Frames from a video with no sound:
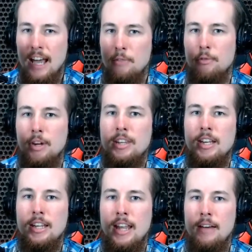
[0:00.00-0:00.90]

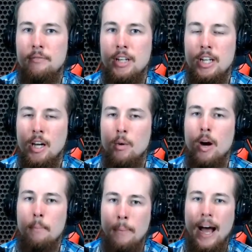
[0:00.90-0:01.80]
everything in that video
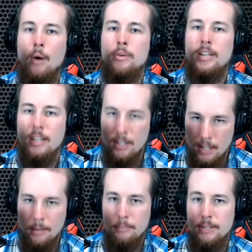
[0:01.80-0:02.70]
about him.